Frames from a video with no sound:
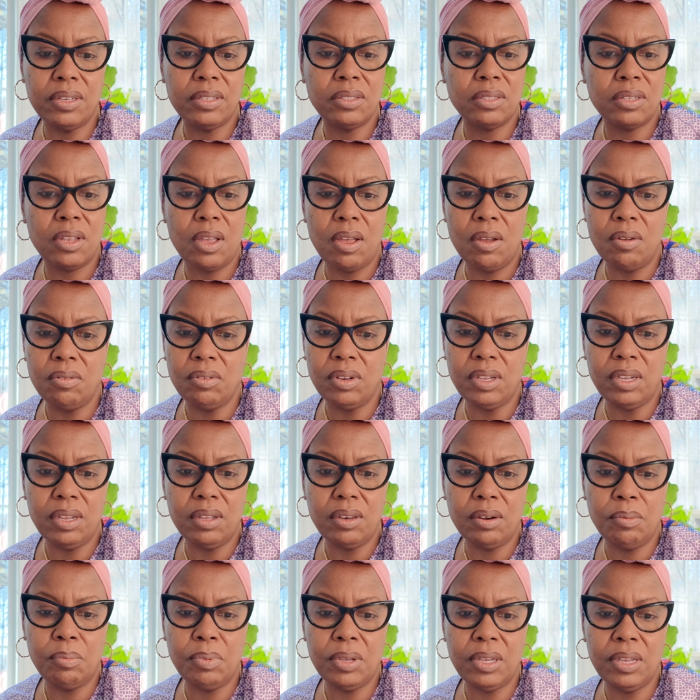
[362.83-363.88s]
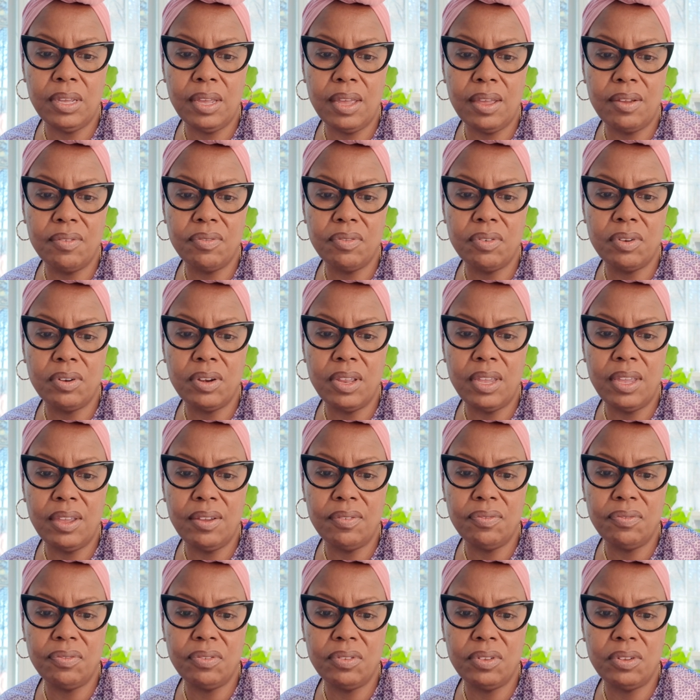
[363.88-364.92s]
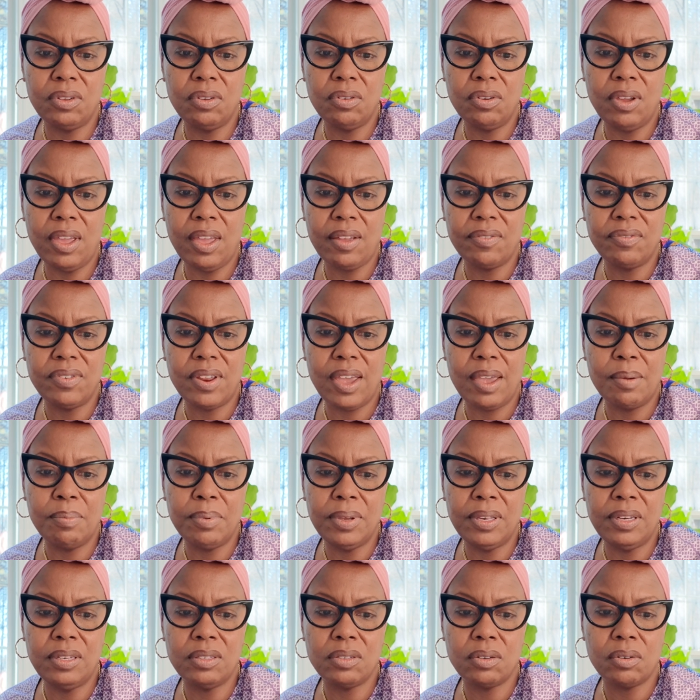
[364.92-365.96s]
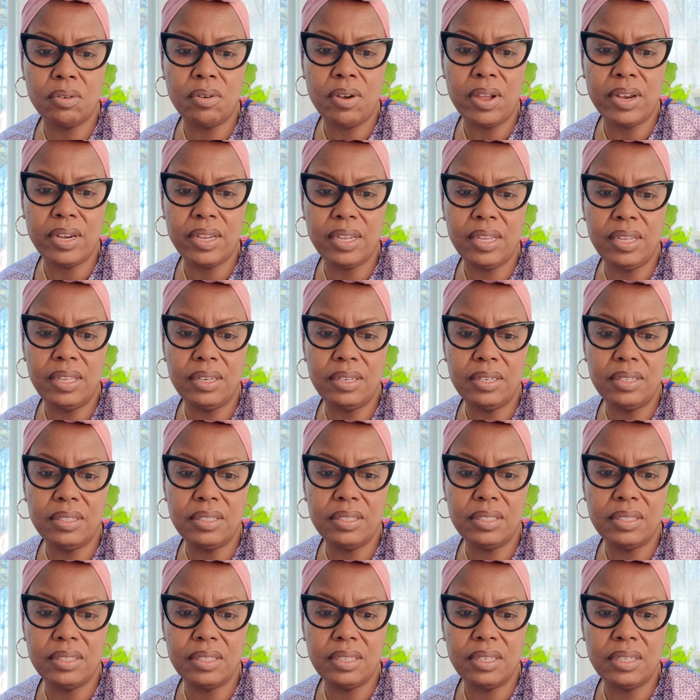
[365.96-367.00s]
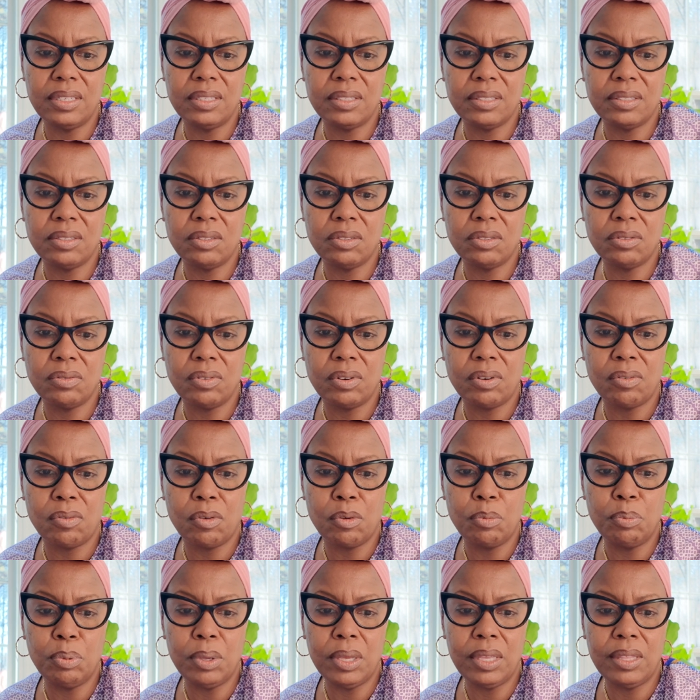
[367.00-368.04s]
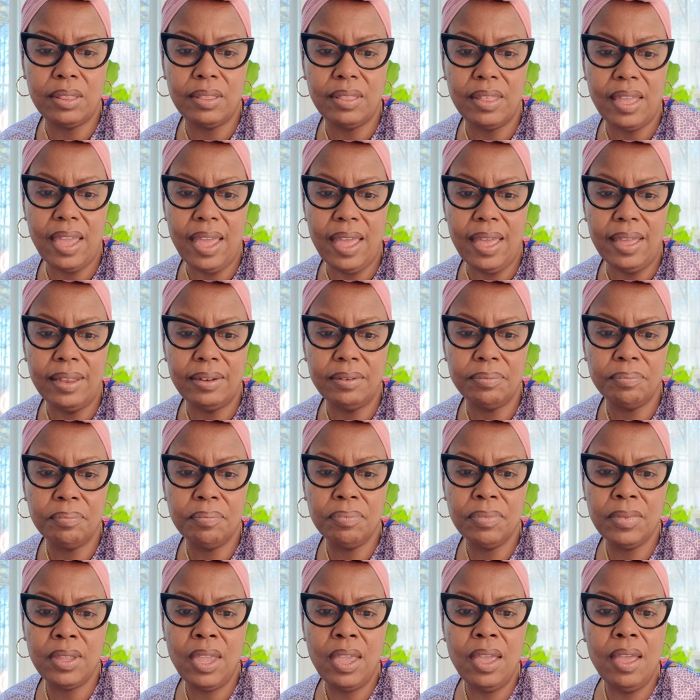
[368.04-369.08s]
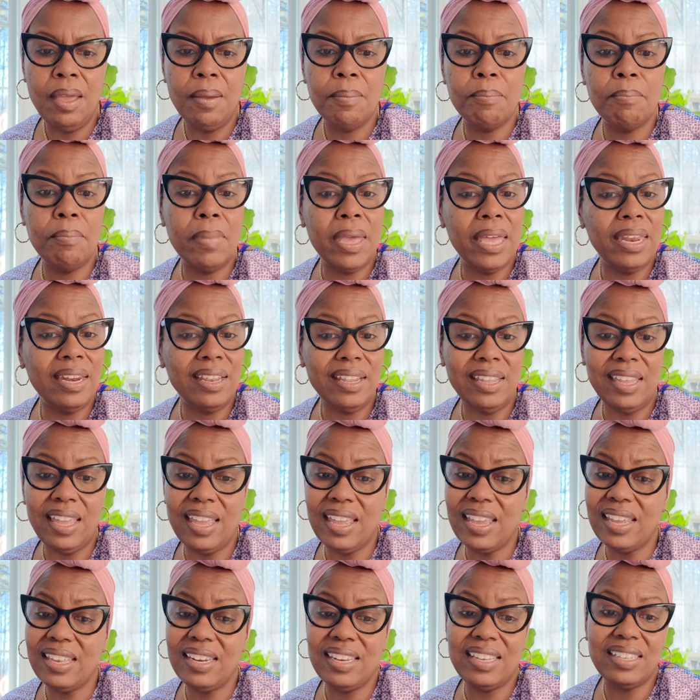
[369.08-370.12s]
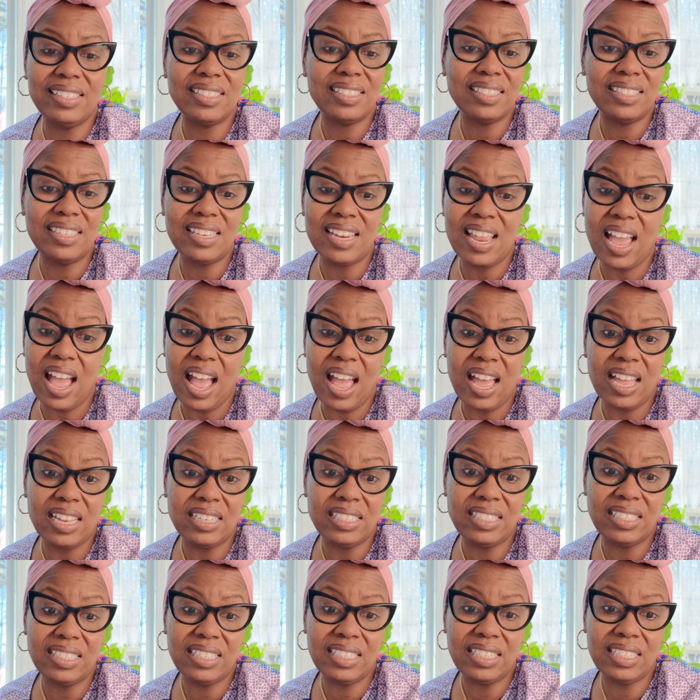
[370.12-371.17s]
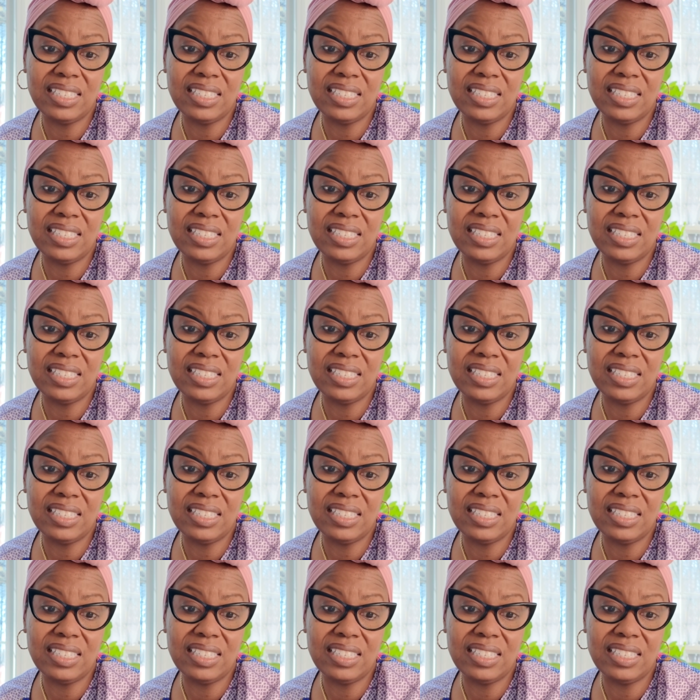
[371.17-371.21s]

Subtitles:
it's only going to be covered if you have diabetes or chronic kidney disease. Just want to repeat that. Medicaid is not